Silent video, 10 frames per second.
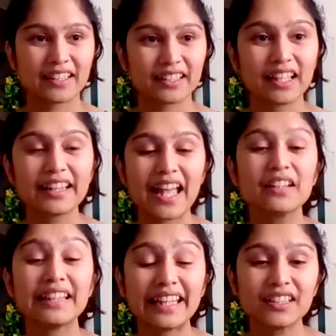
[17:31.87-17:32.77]
And
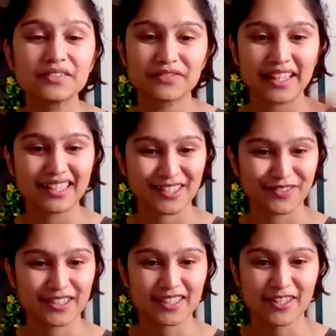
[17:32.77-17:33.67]
they live a very
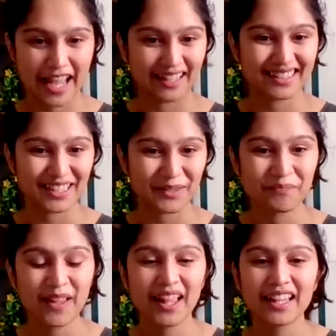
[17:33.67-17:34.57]
different reality,
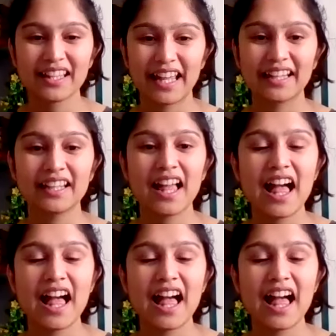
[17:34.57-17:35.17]
right?